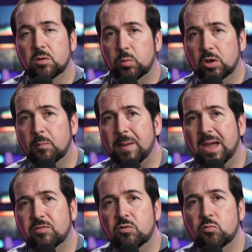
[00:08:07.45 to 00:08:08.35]
we go
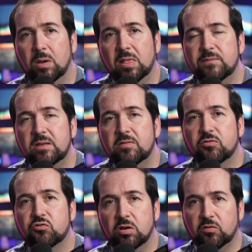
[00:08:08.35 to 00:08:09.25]
back to relevance,
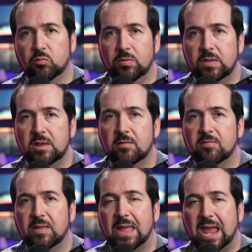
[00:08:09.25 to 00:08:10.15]

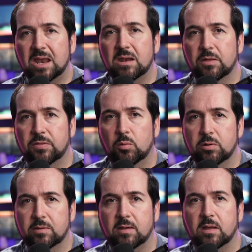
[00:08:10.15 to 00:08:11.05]
trustworthiness, and
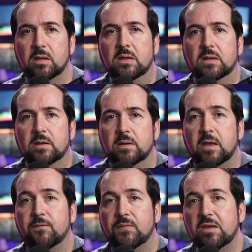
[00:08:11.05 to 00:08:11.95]
authority.
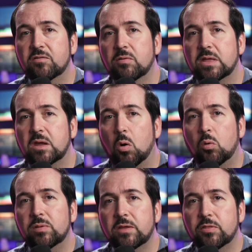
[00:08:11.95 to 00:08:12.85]
If these are the
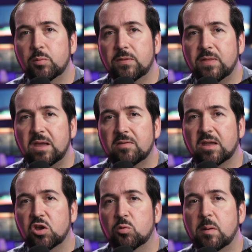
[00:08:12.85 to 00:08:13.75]
only 3 things that
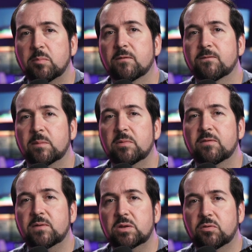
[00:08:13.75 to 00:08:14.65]
you remember from this
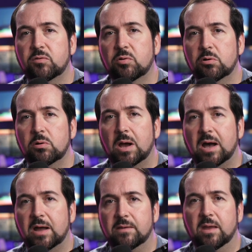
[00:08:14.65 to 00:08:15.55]
video tutorial
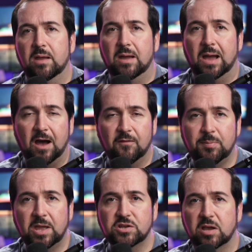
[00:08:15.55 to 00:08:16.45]
on
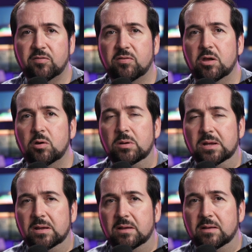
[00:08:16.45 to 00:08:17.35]
off-page SEO,
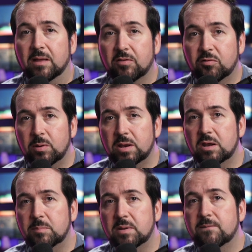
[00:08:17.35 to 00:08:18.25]
that's already
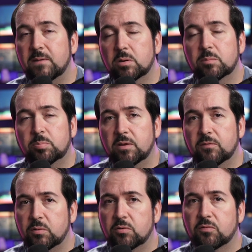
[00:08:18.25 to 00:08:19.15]
going to be a very good place
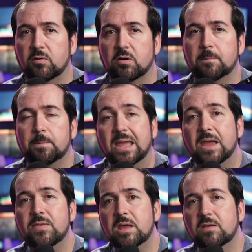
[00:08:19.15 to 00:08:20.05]
for you to start.
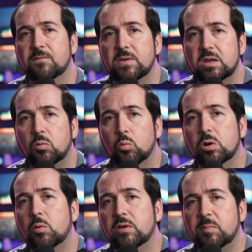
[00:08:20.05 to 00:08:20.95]
In the next video, we're
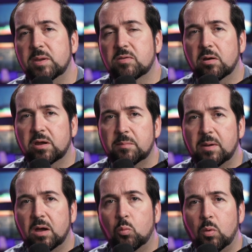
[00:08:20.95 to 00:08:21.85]
going to be talking
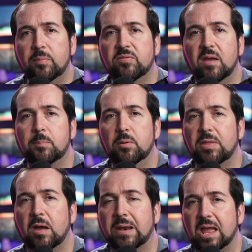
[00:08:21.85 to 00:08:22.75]
about website build
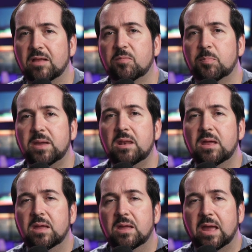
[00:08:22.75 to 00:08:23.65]
out and speed
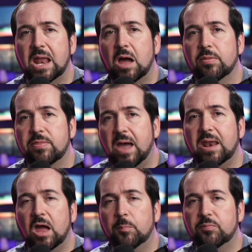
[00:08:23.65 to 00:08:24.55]
and how that
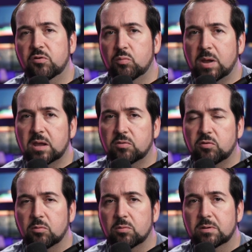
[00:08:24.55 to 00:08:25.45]
helps you rank
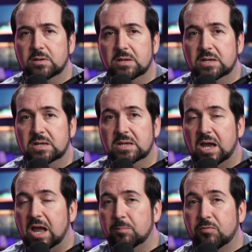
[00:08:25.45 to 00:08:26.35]
too.
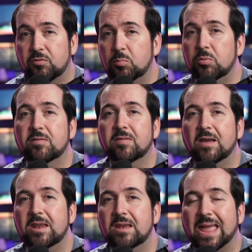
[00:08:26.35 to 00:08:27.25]
I'm super
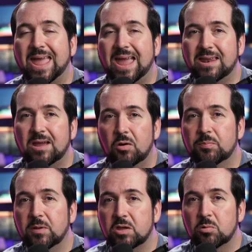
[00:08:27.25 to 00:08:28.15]
excited and I hope
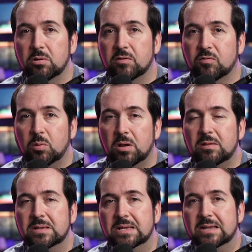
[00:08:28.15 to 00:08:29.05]
that you are as
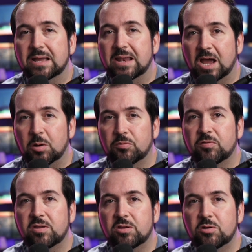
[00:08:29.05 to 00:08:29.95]
well. And I will
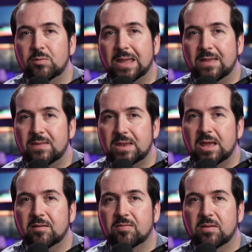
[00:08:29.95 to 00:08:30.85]
see you in the next